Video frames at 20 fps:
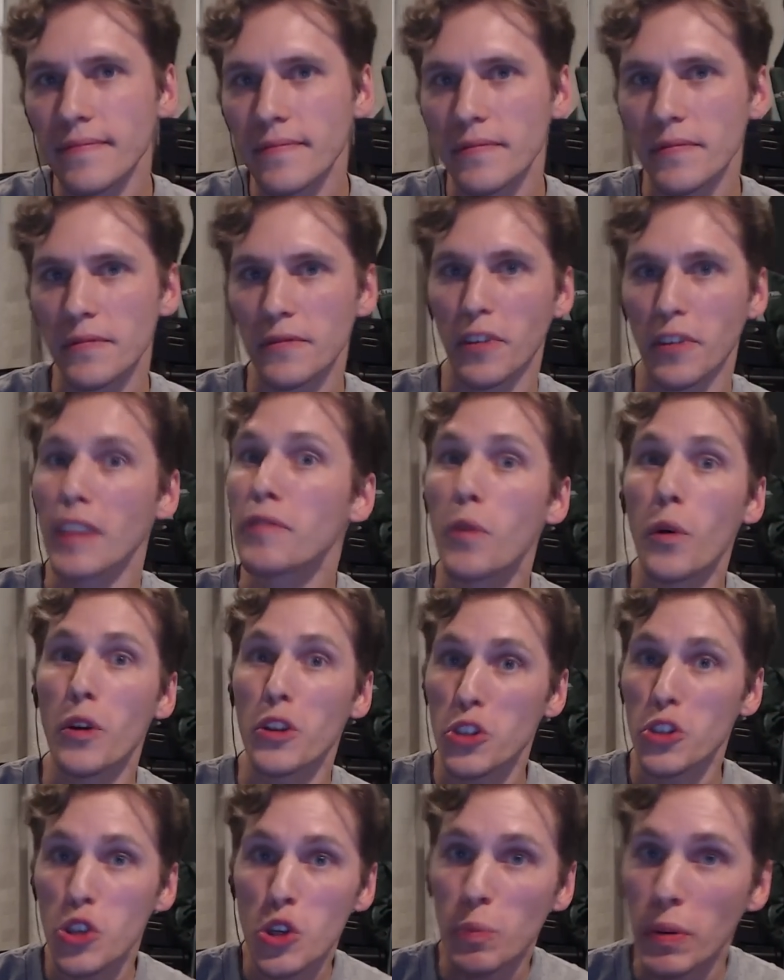Fight for what
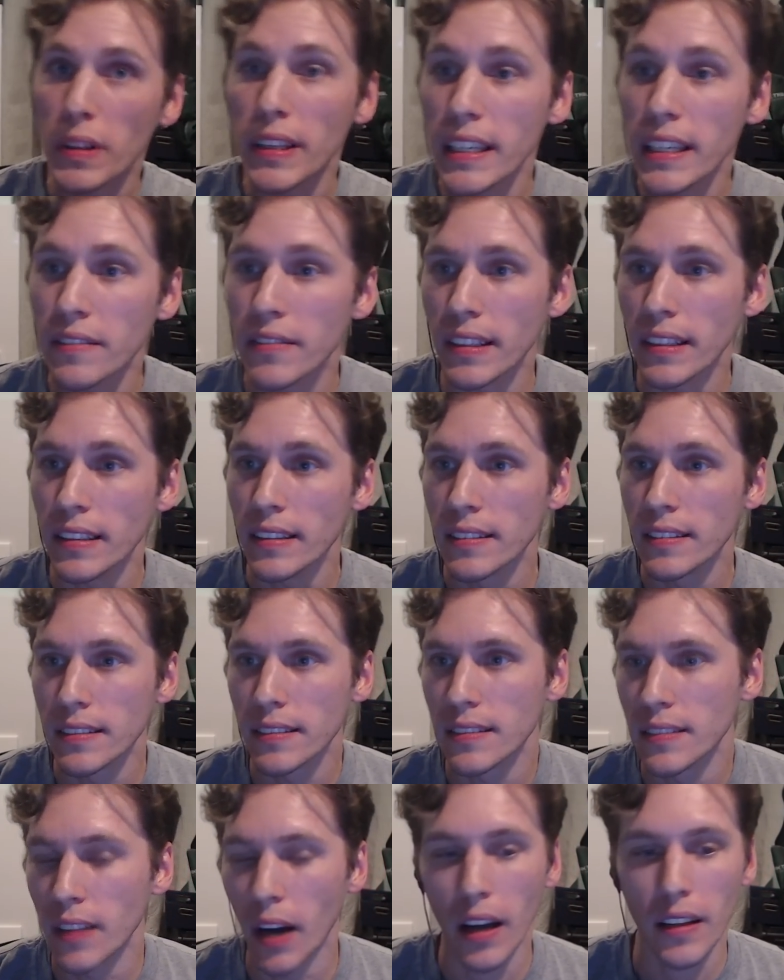you believe in,
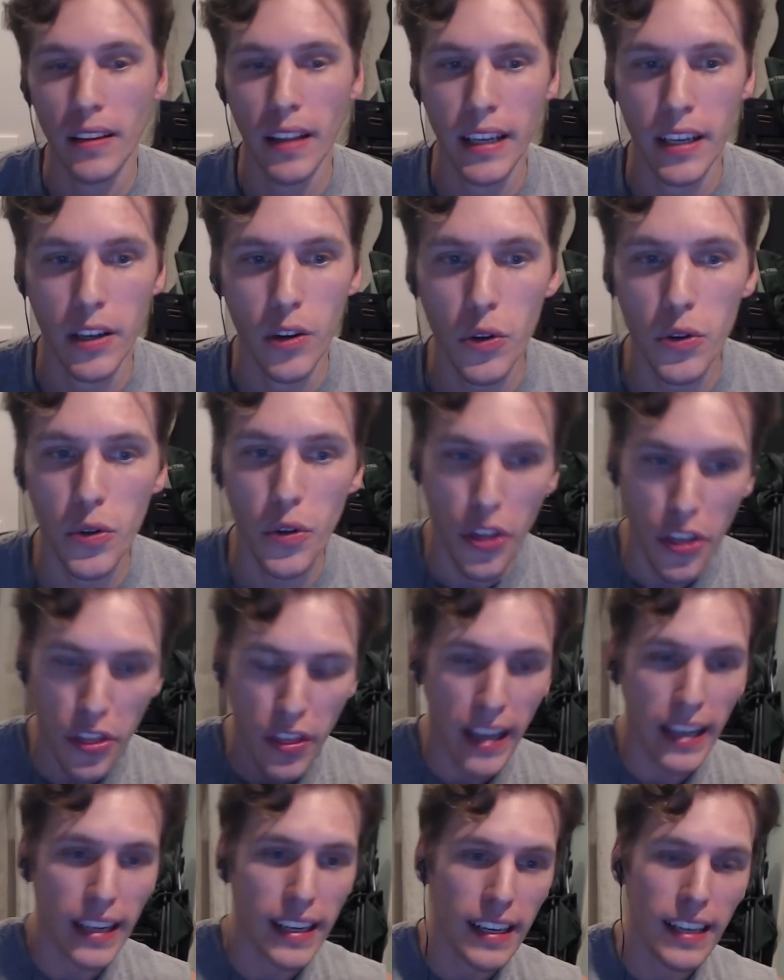not like who you
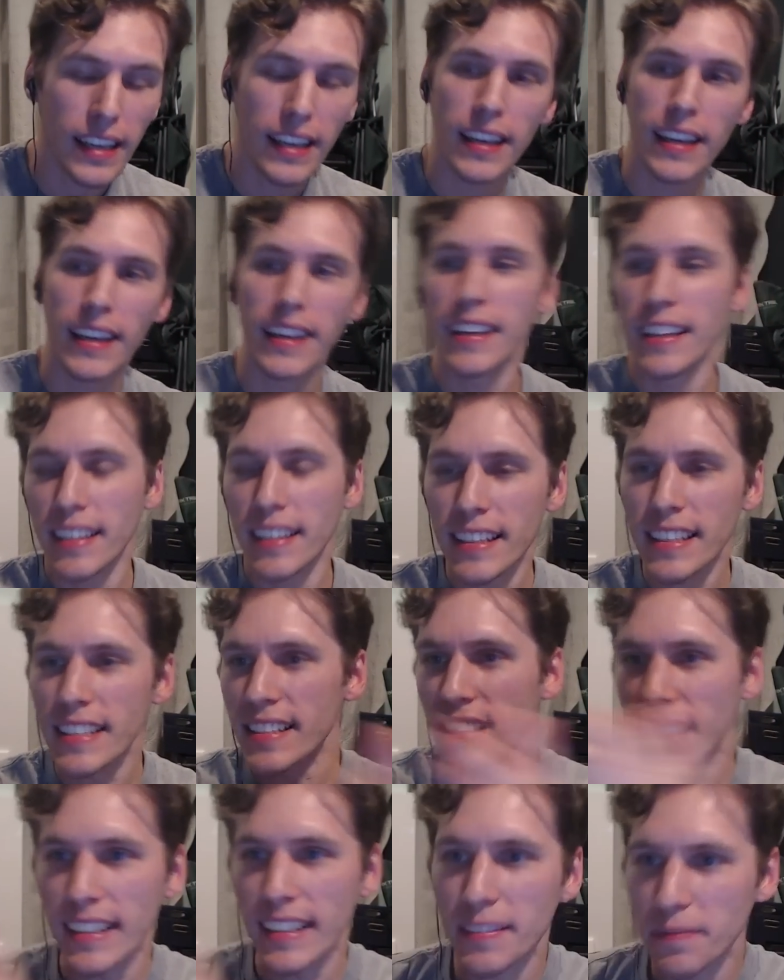think is
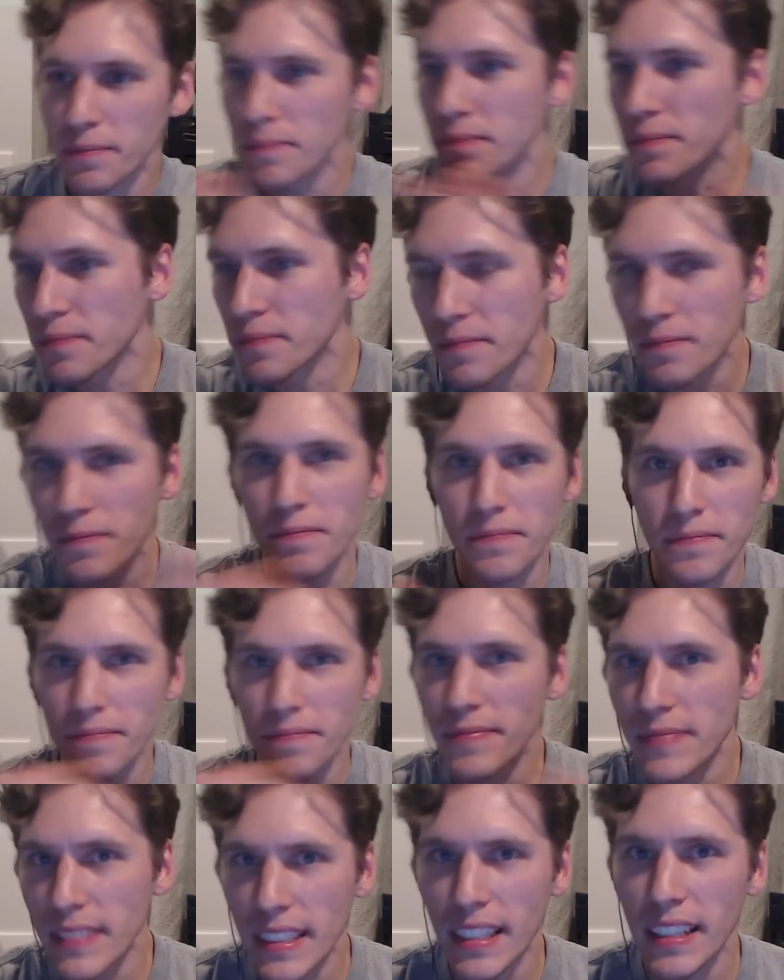like,
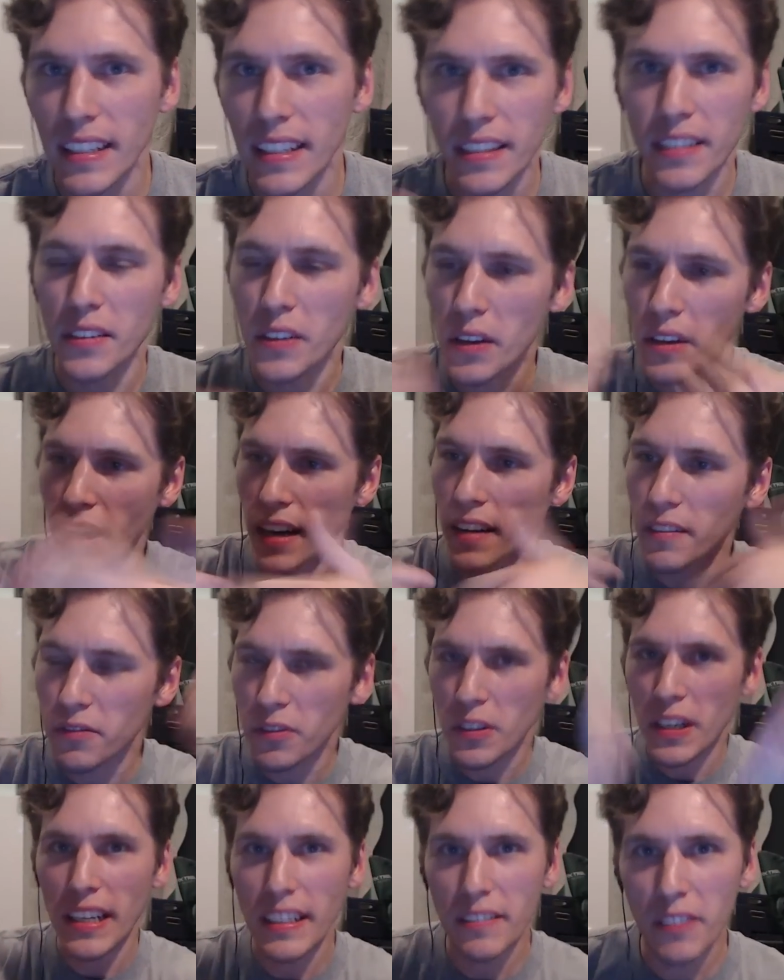you know, you, you gotta
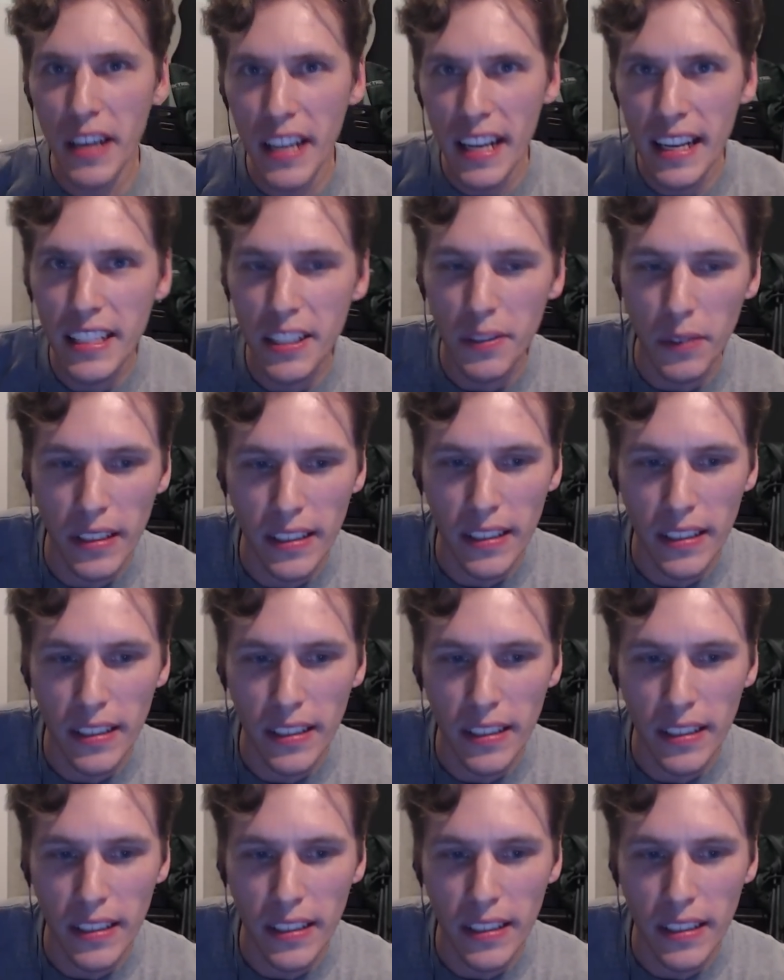read, read into it.